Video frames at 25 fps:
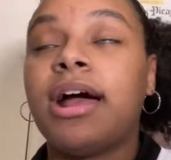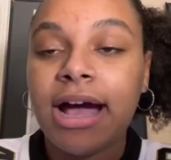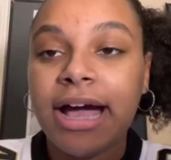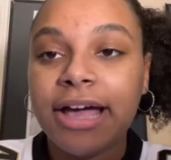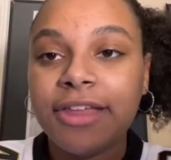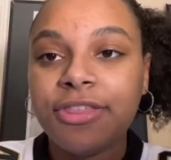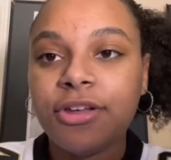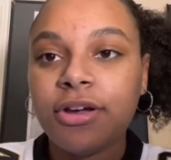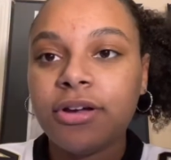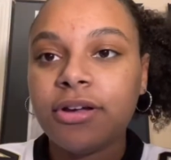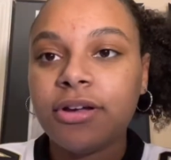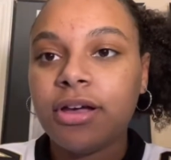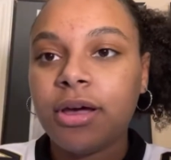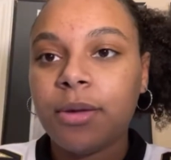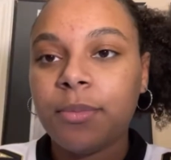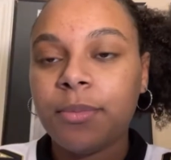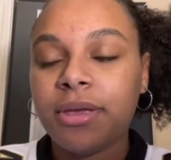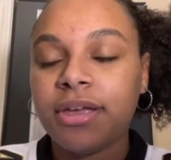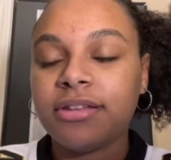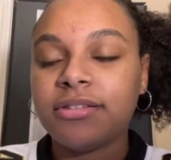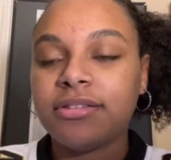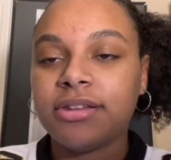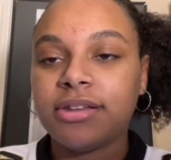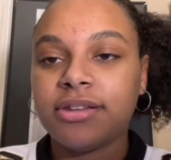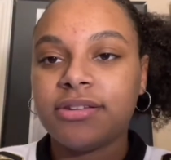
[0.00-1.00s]
I thought coming
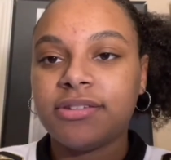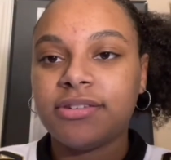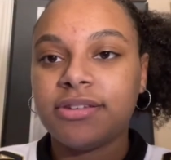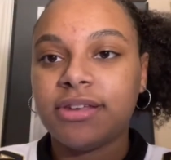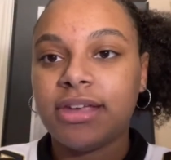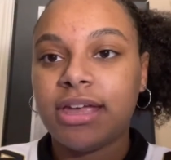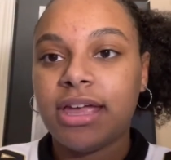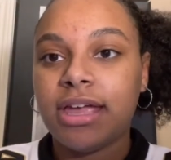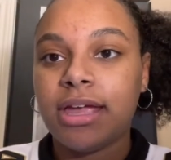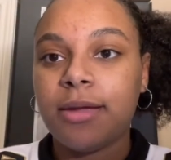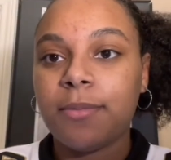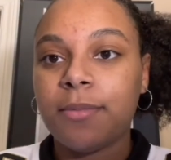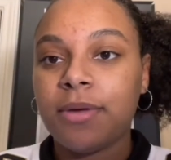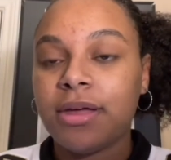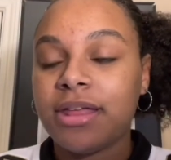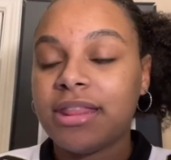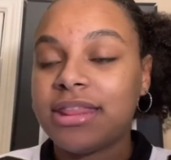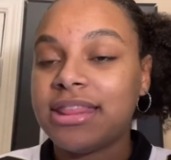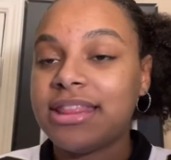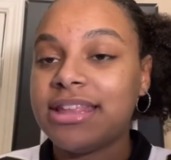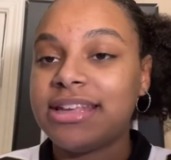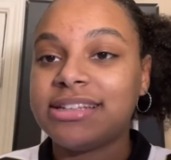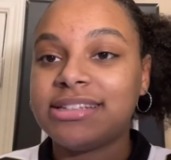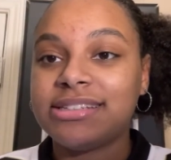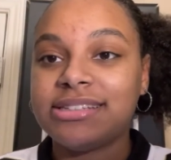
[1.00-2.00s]
into this game,
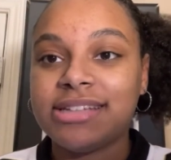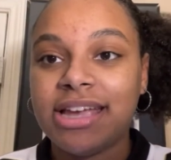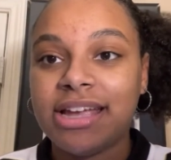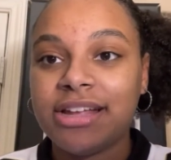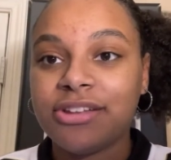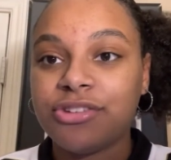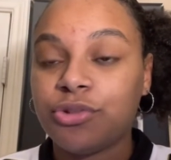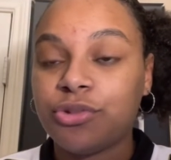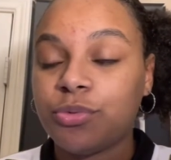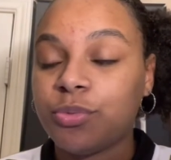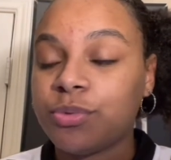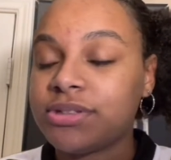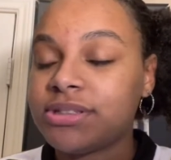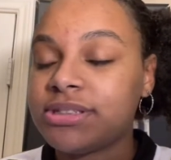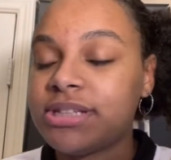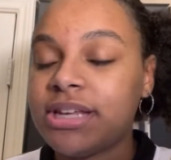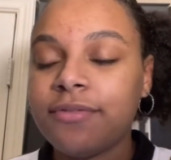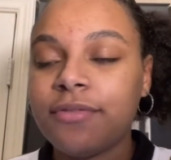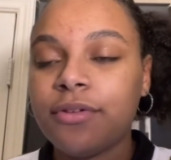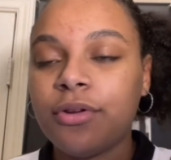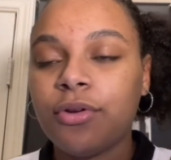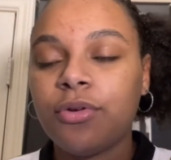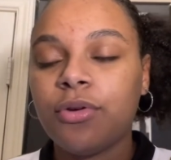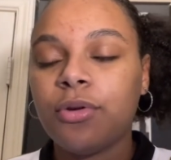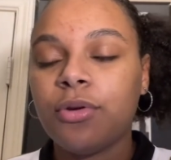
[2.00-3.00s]
the Saints
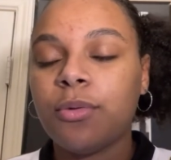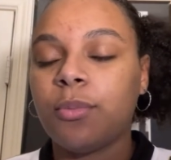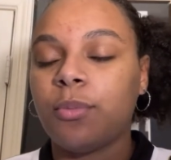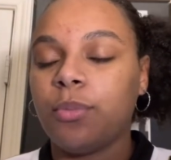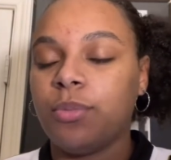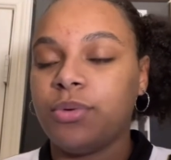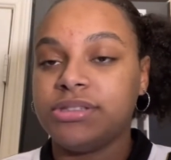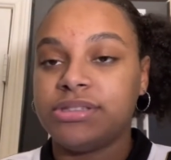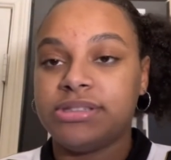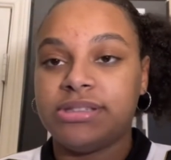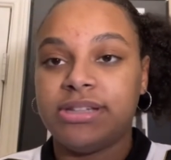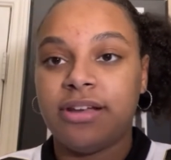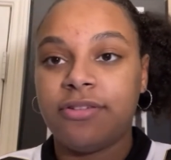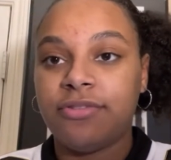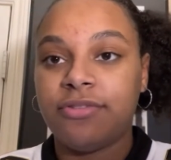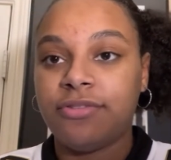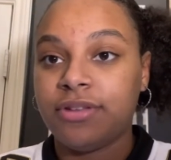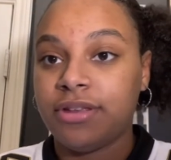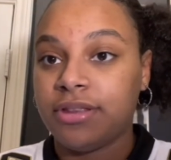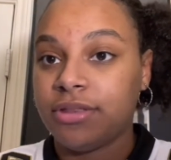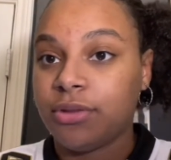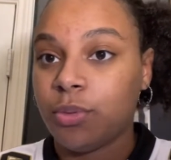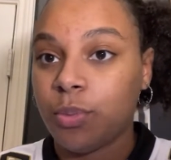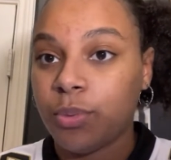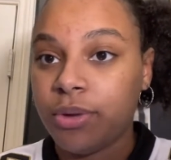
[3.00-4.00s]
receiving group was
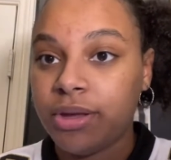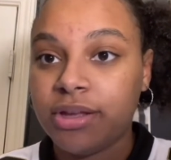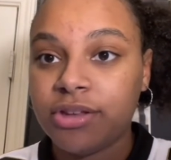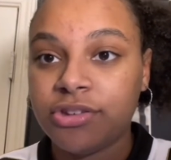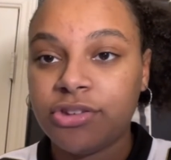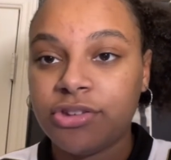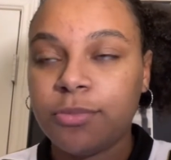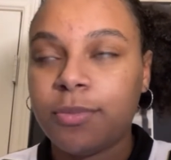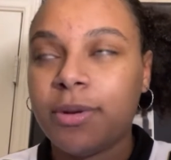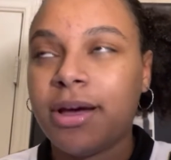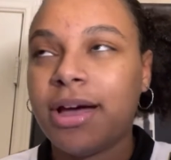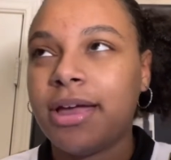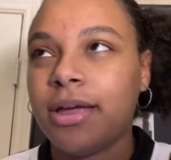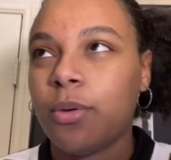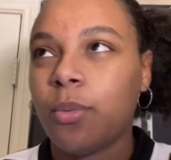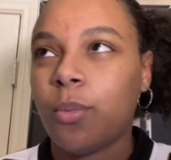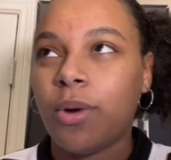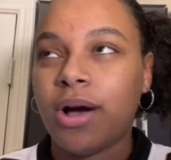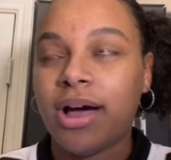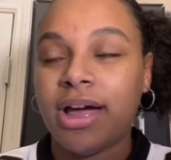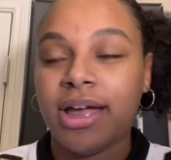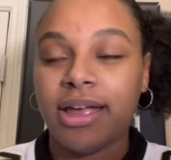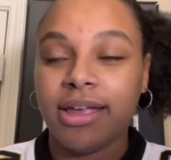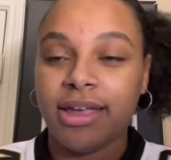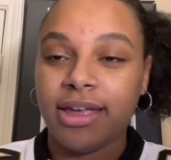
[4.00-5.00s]
definitely the weakest spot, and
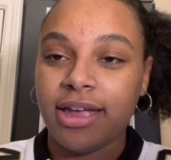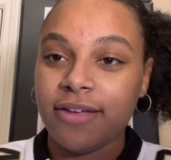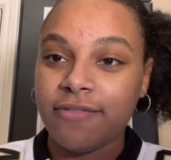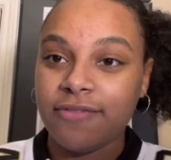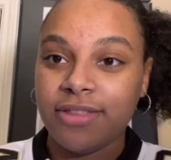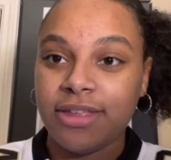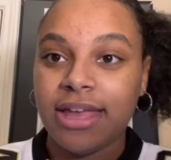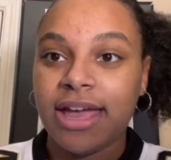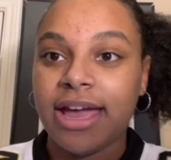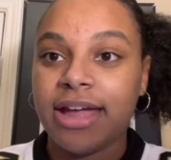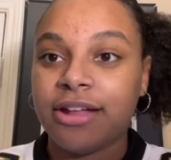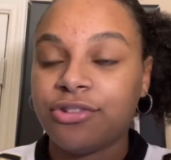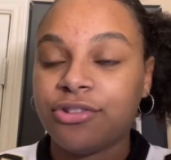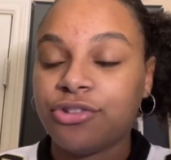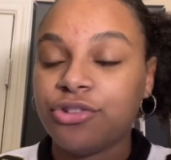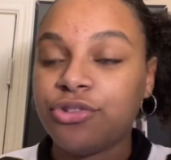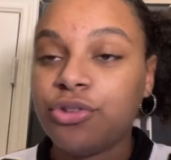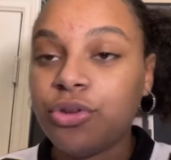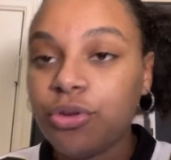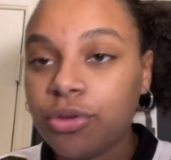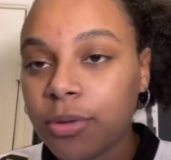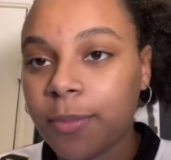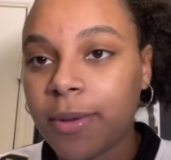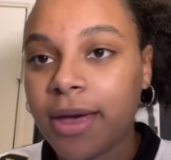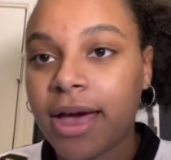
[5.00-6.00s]
why I gave the edge
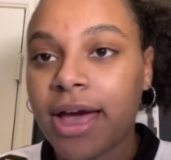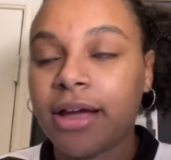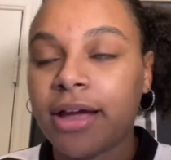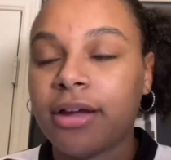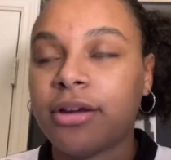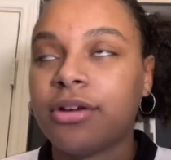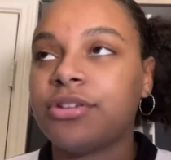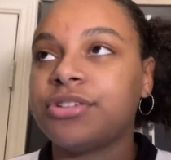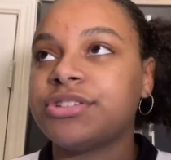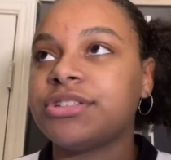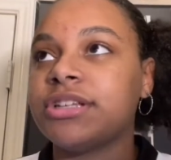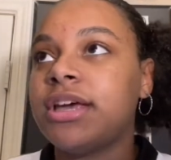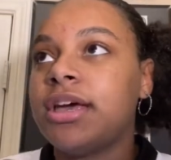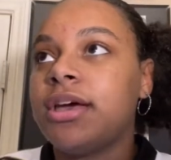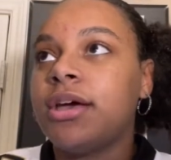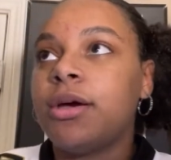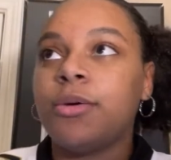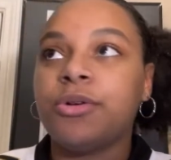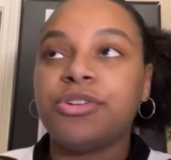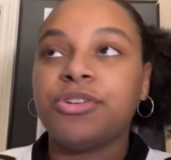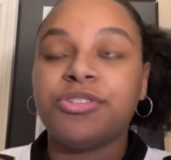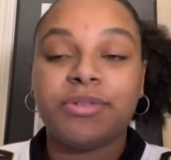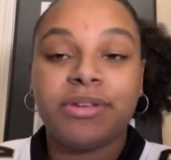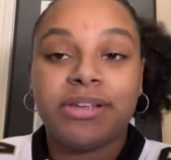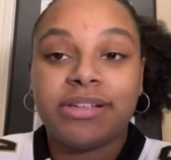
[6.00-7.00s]
to the Packers
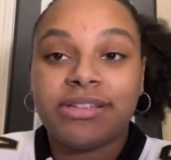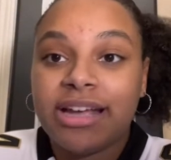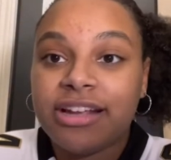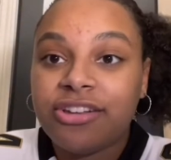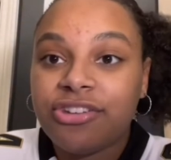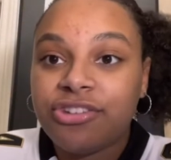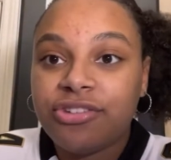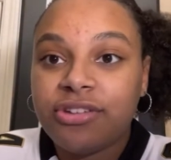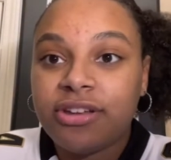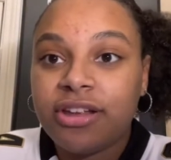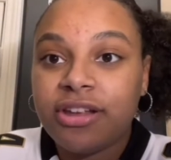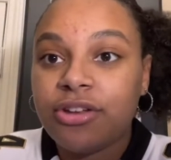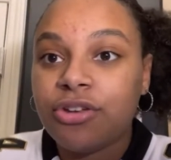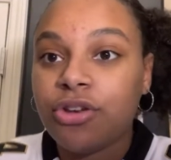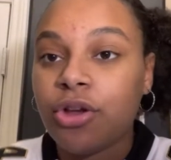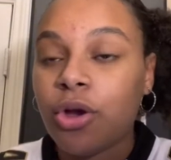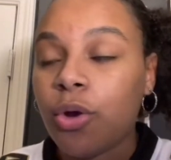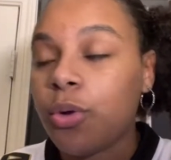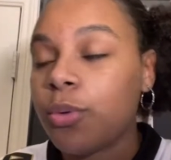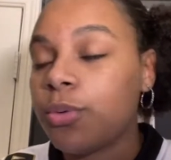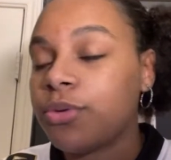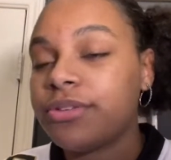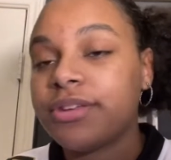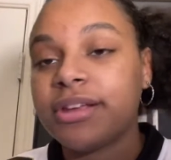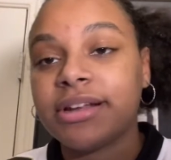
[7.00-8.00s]
was because I just didn't know
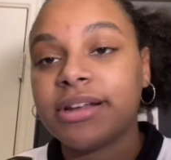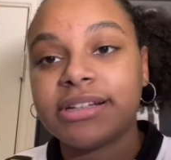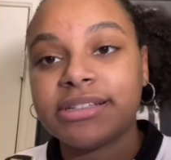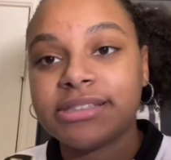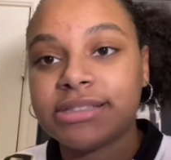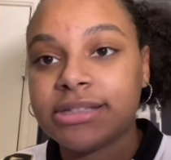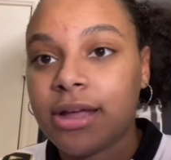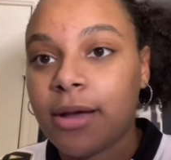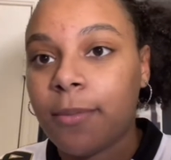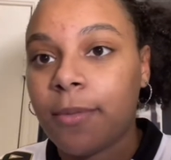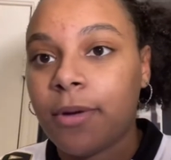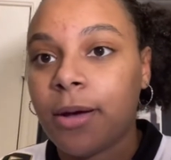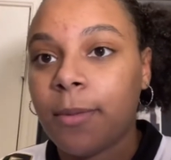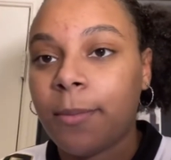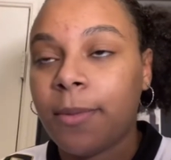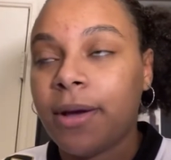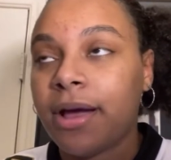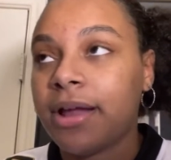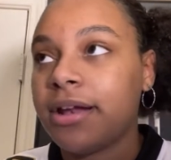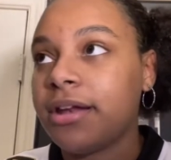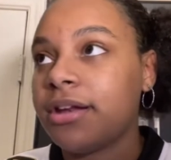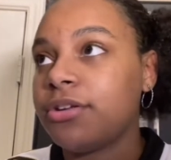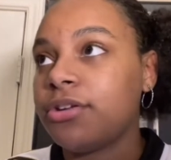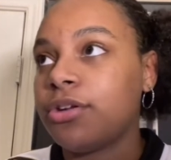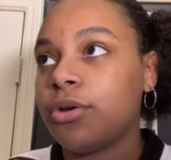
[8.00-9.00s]
who was going to step up. I
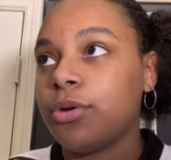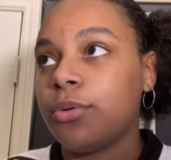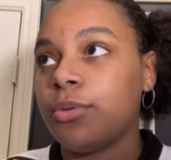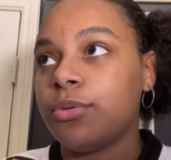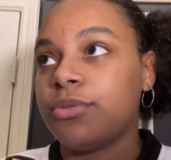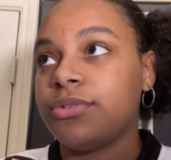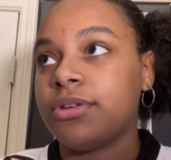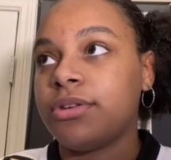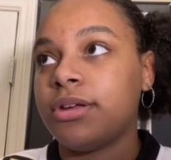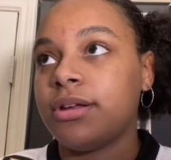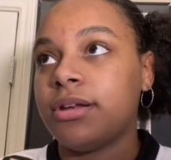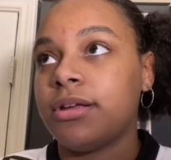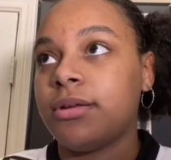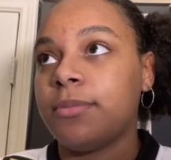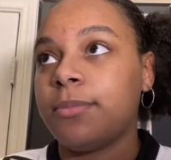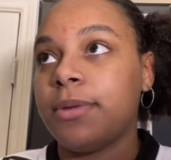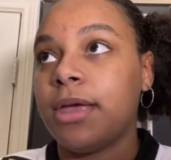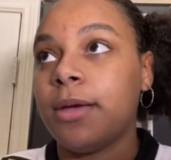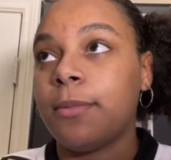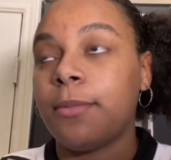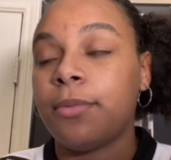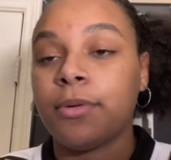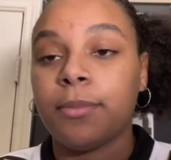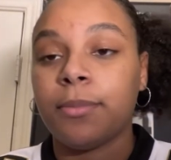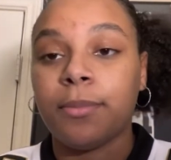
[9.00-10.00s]
didn't know who was going to be
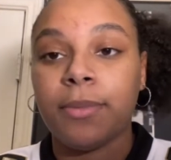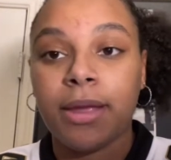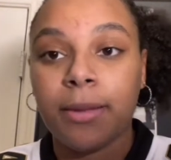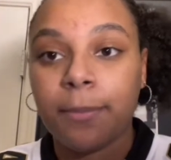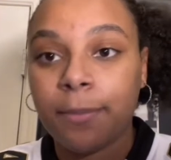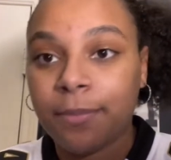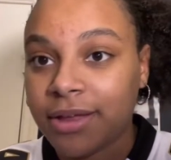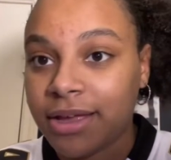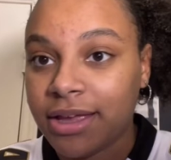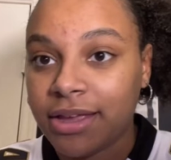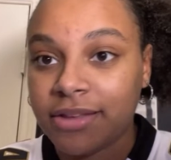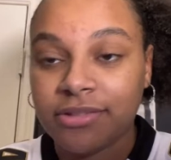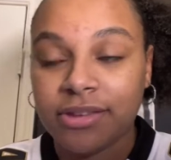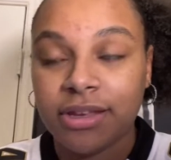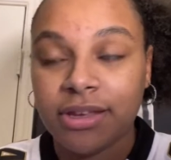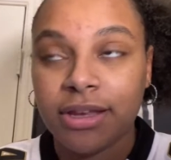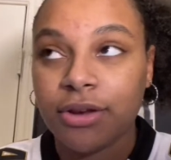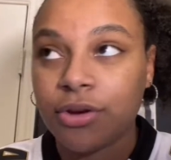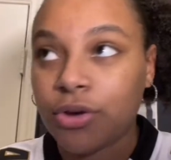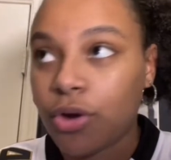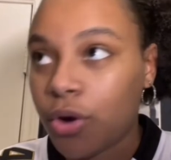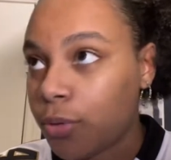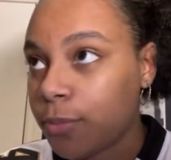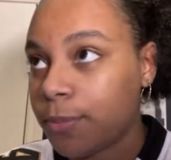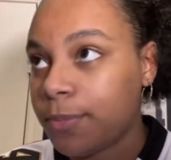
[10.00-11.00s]
able to make plays and
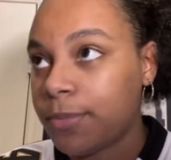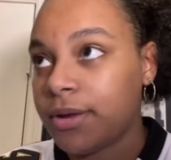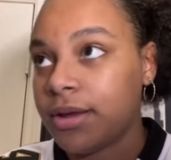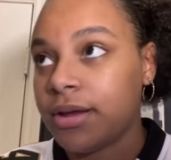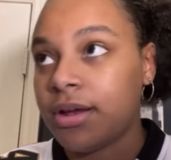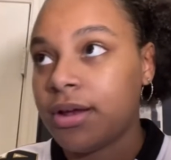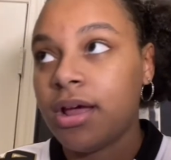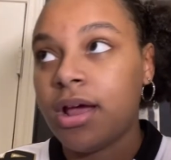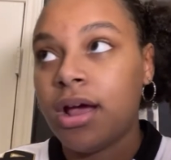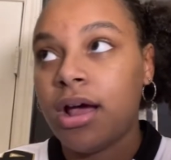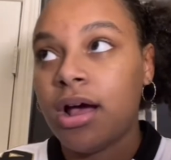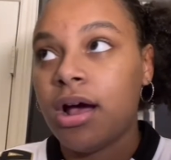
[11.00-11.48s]
get open.